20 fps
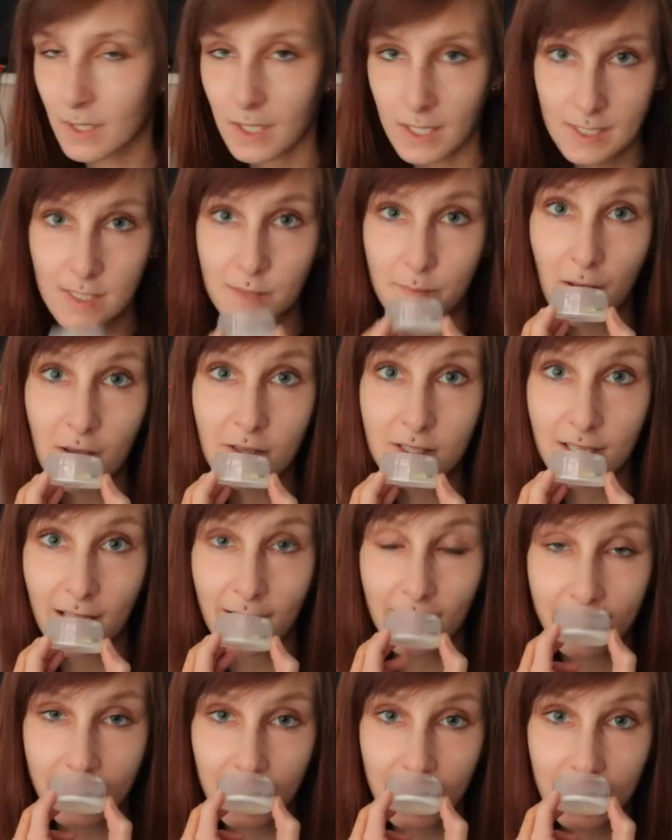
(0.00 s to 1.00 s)
It smells
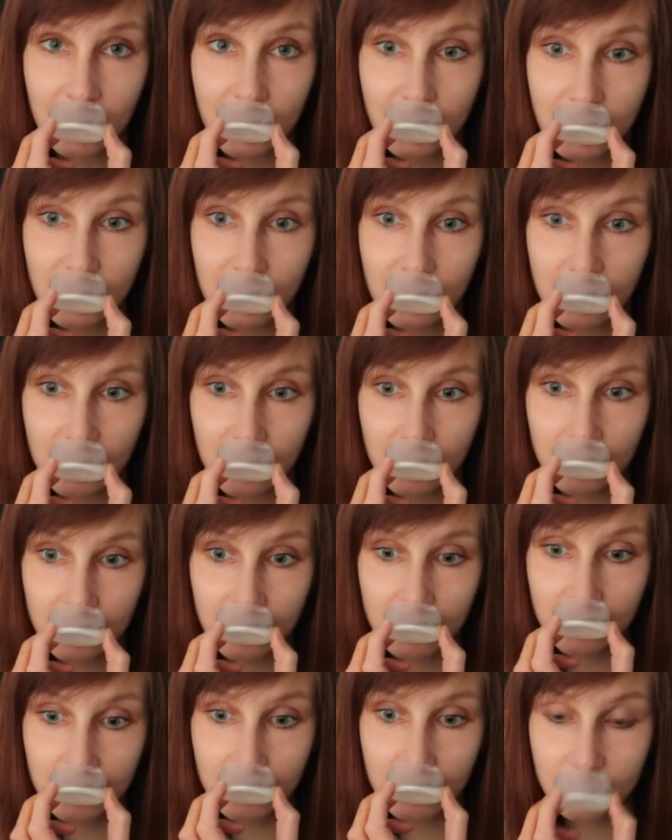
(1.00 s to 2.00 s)
like that.
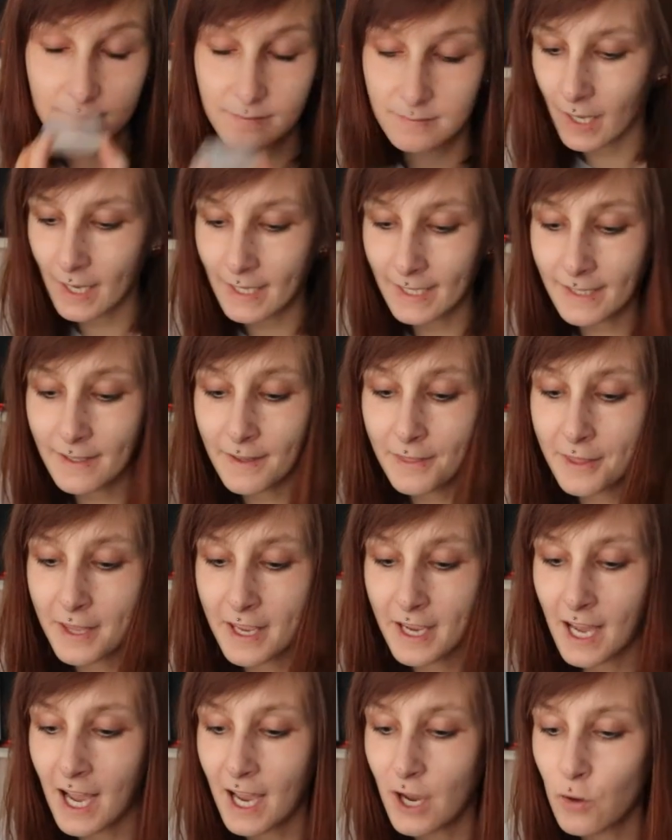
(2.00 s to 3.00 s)
Another
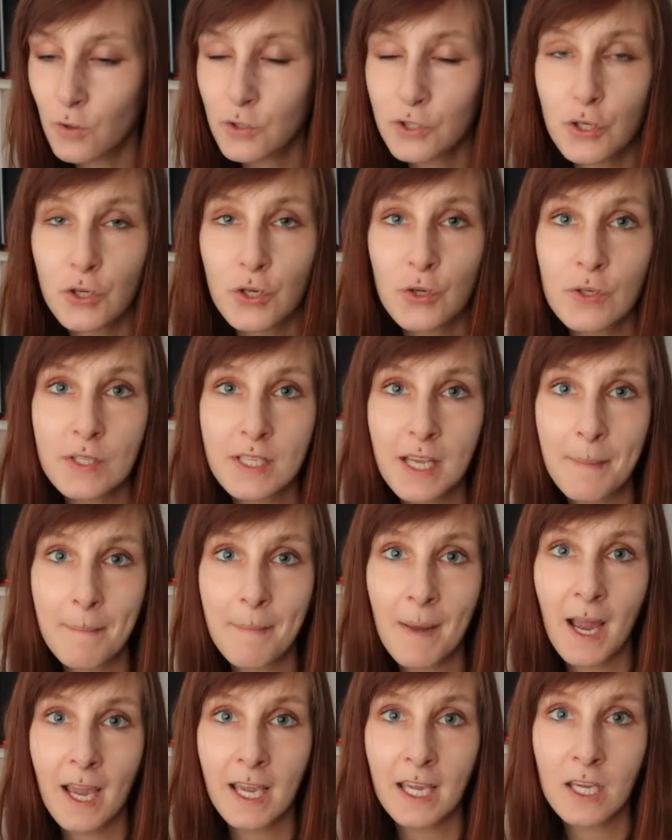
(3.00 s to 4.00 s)
thing I also use in
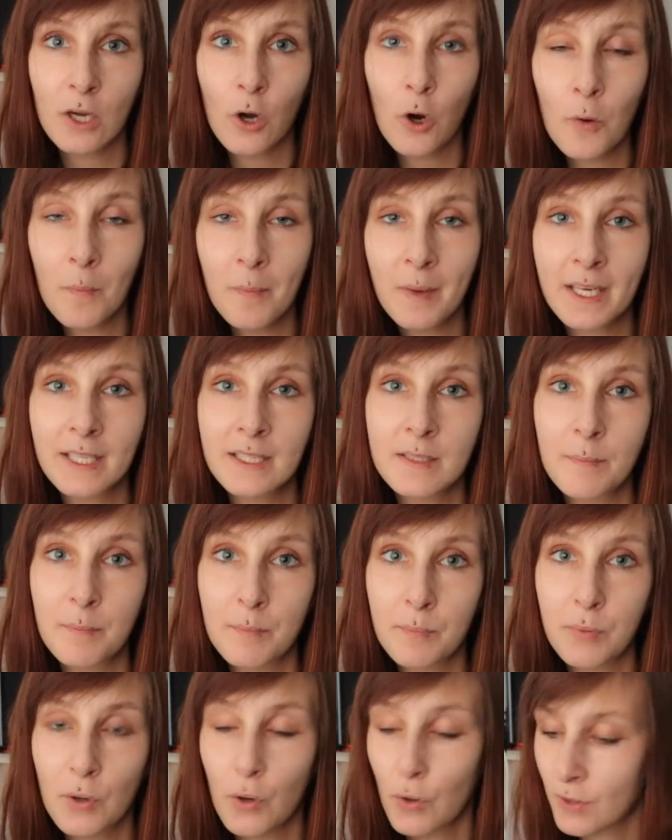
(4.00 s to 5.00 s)
my homemade
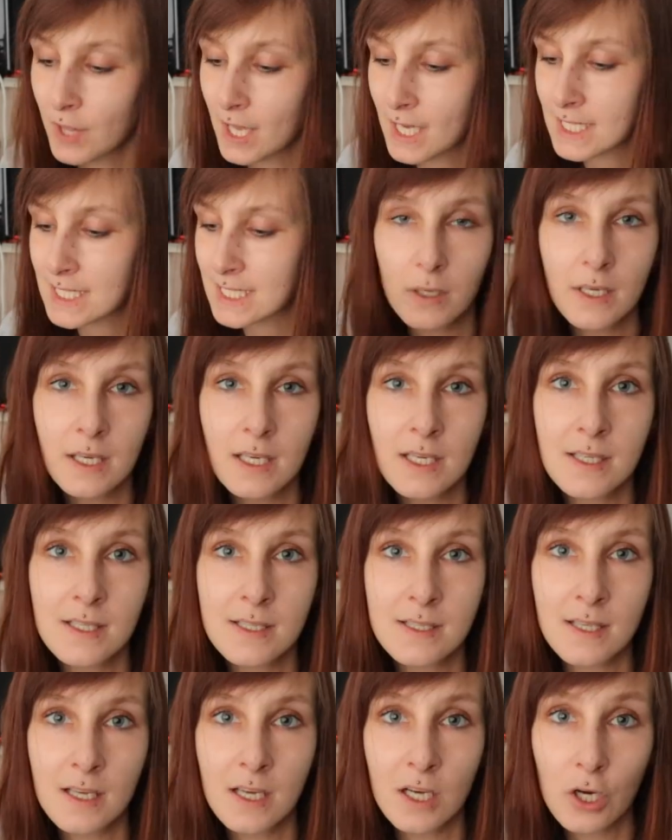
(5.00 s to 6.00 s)
product
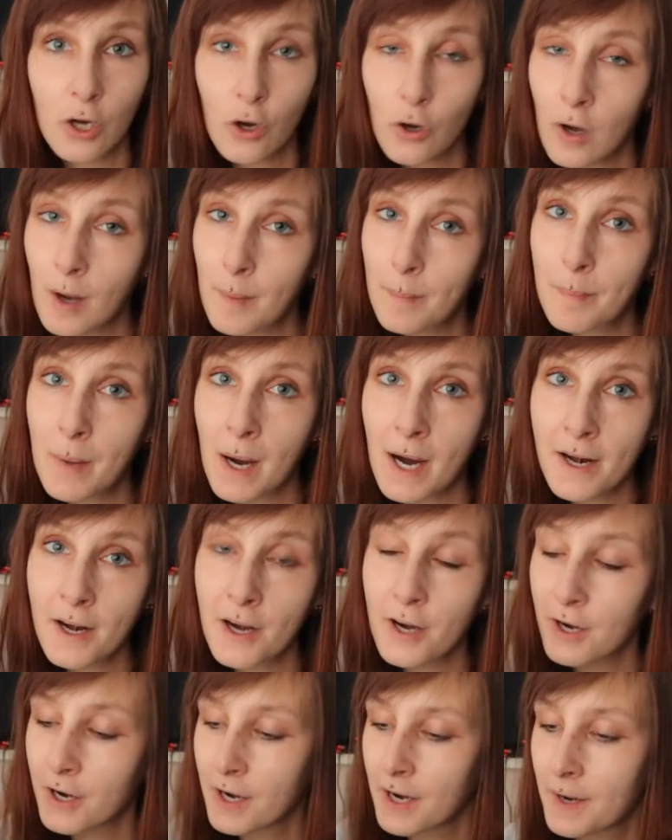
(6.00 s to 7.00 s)
is cocoa
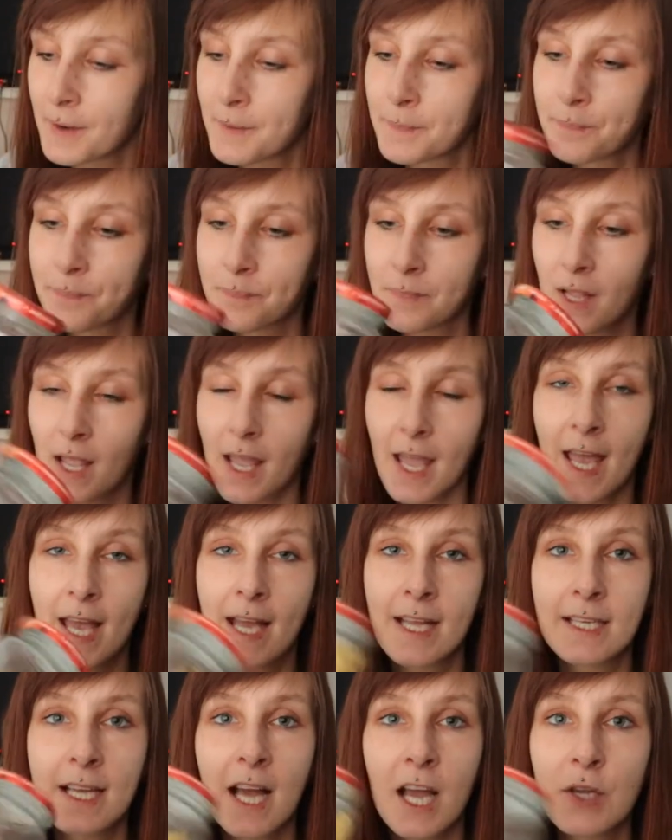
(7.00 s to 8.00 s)
butter,
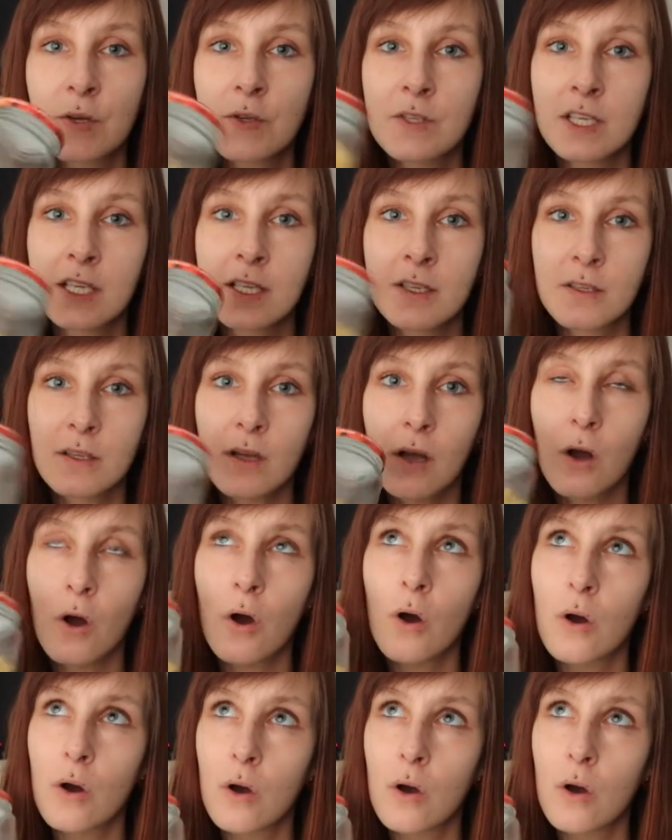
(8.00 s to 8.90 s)
and I use it